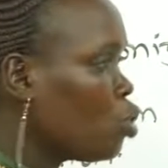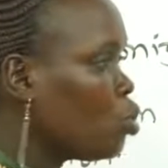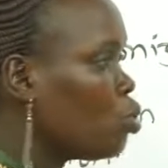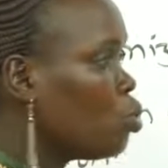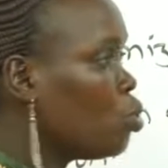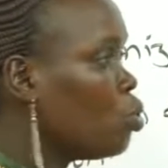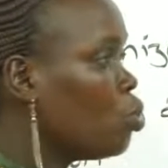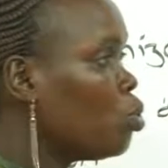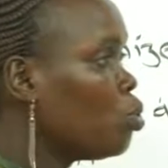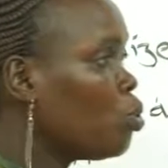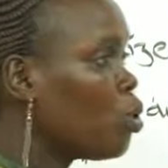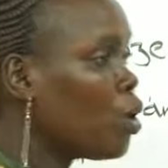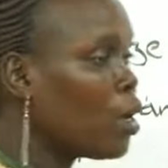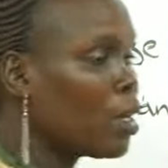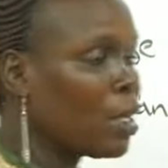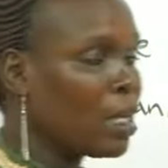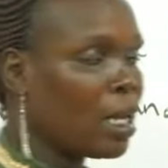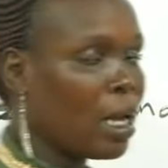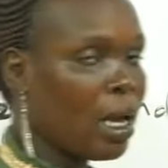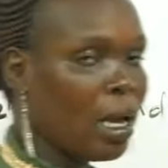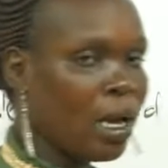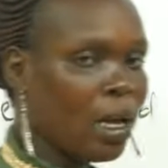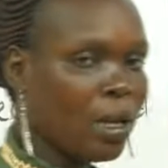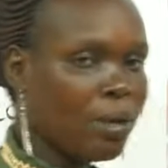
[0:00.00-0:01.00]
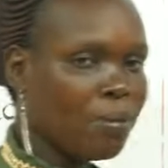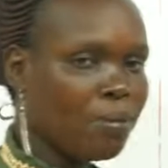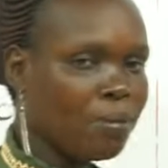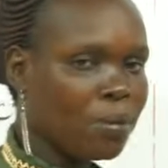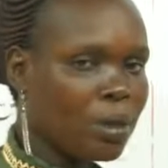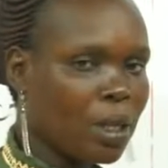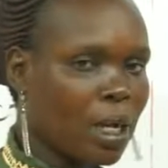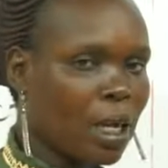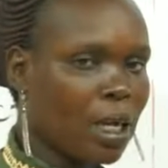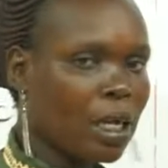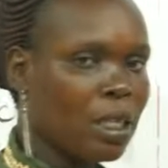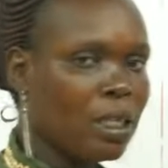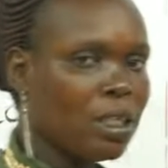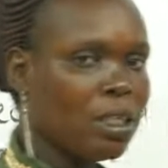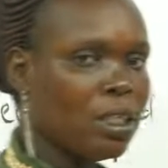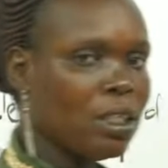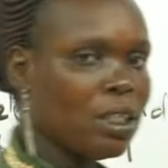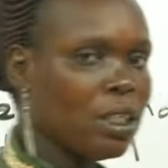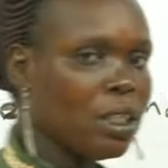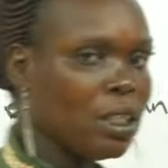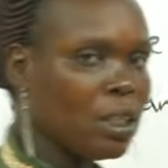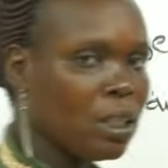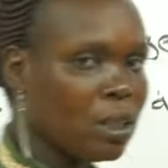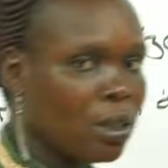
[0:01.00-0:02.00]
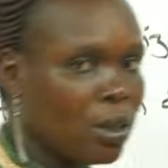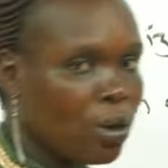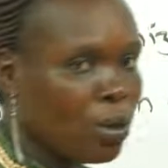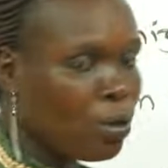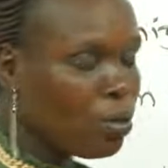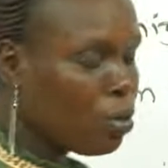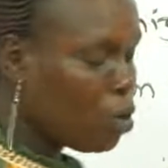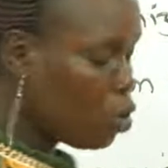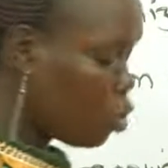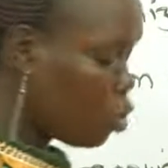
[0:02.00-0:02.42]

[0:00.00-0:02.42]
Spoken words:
to water, and this will